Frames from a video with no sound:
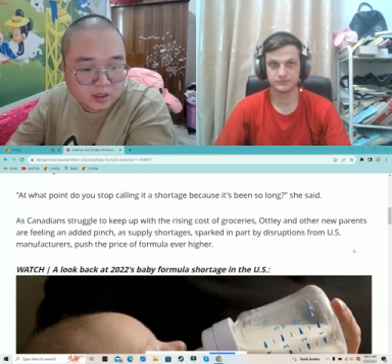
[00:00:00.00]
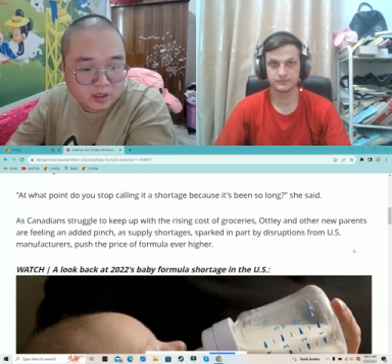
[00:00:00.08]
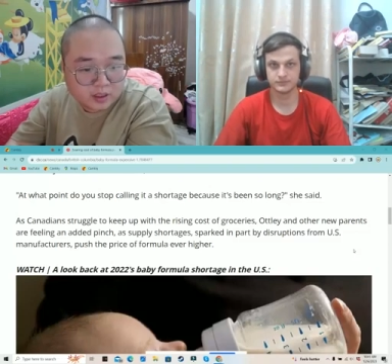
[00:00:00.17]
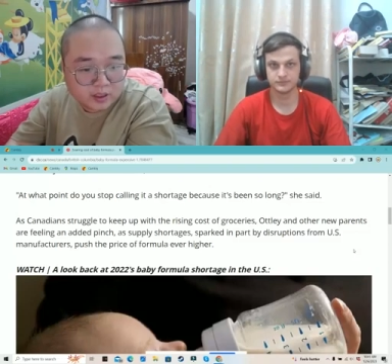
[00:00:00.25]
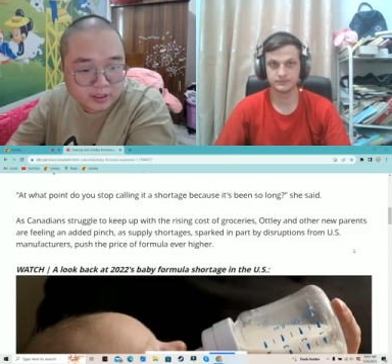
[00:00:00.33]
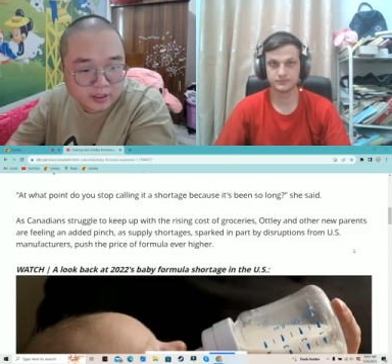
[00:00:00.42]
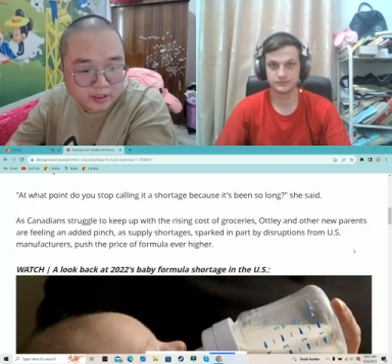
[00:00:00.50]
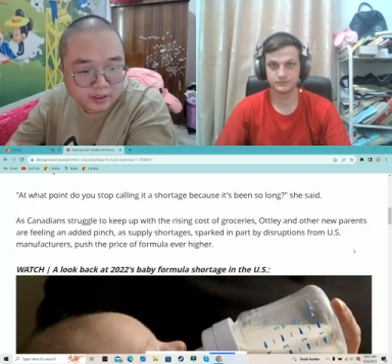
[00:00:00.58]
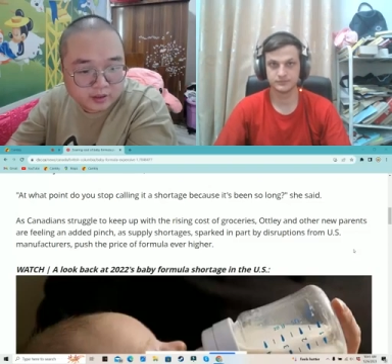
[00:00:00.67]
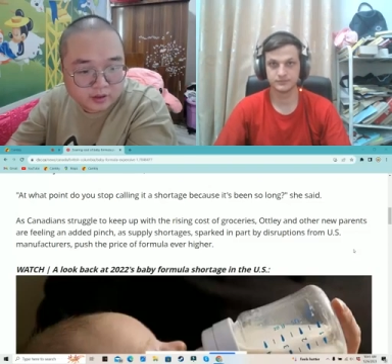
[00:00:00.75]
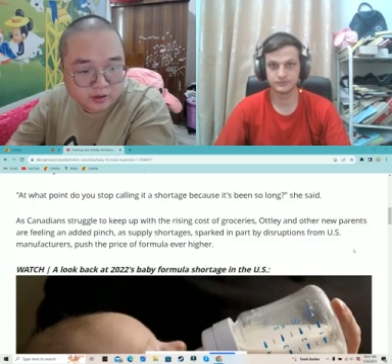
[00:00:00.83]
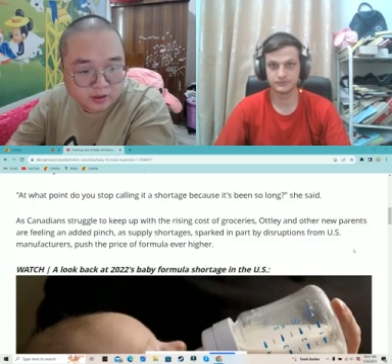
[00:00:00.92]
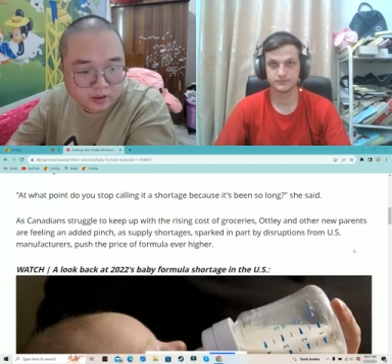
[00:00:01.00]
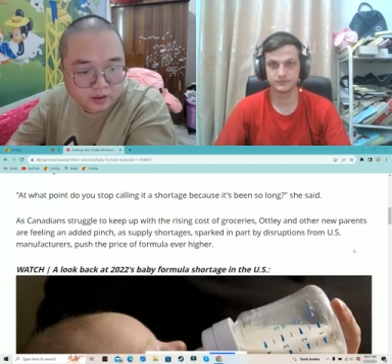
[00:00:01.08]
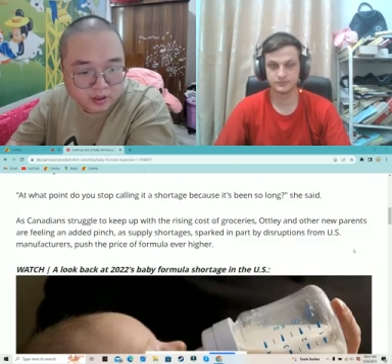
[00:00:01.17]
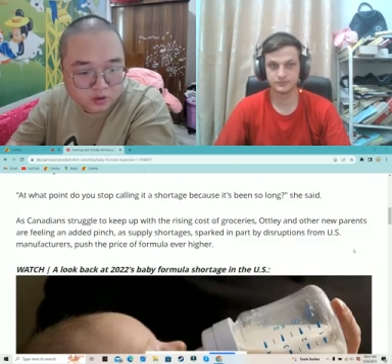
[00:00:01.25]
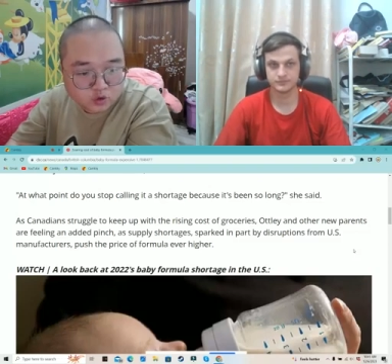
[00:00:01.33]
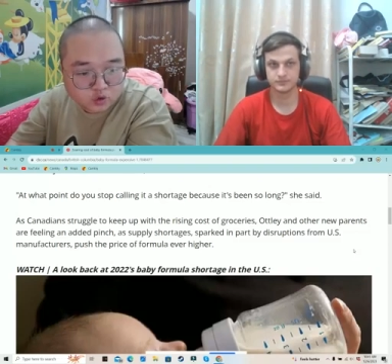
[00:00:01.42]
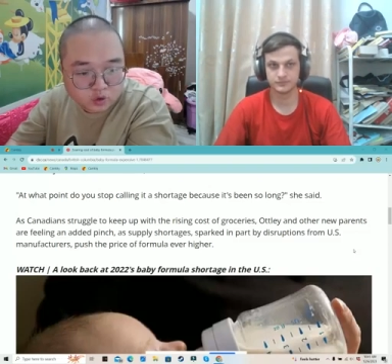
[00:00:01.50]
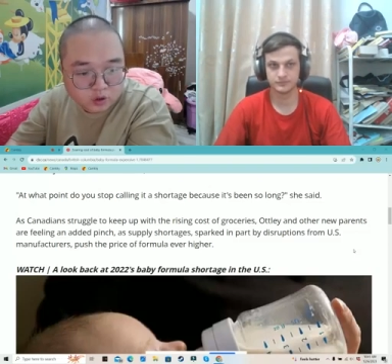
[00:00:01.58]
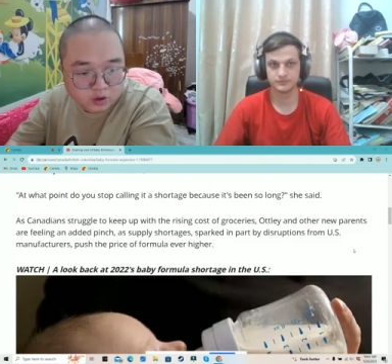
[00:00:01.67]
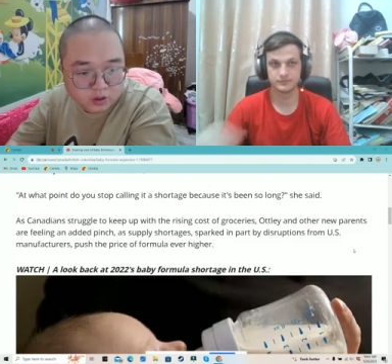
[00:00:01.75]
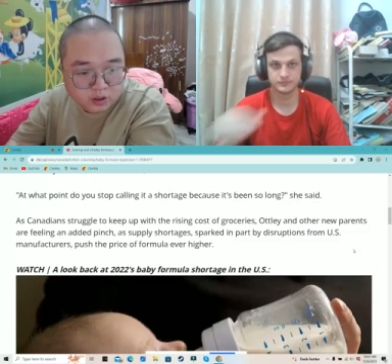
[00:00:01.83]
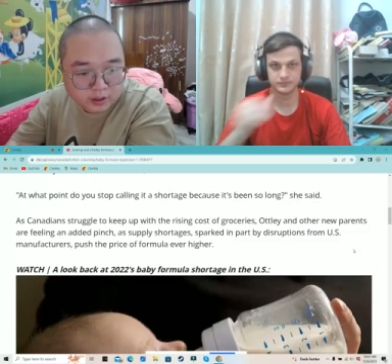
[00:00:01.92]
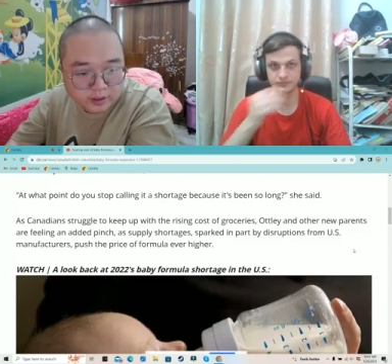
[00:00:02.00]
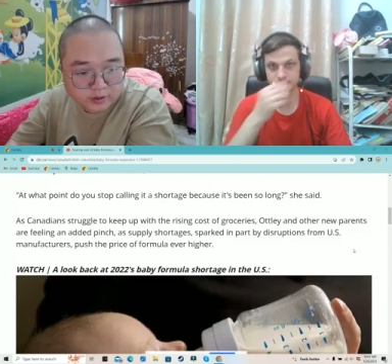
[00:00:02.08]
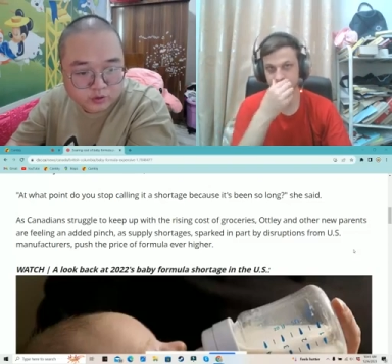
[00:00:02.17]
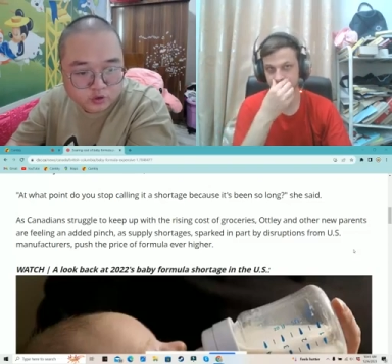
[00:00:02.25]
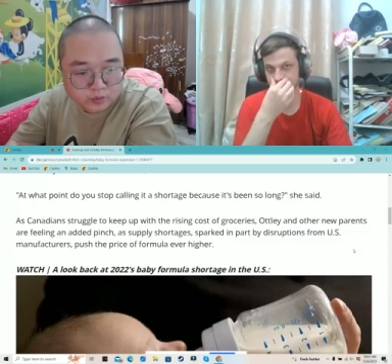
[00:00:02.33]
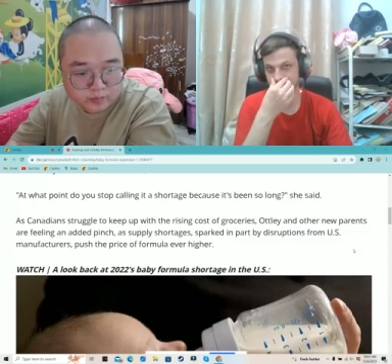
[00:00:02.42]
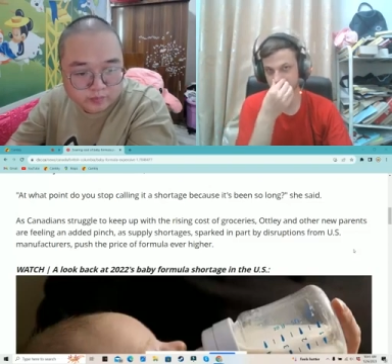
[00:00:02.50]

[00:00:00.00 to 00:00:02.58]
creating it the short edge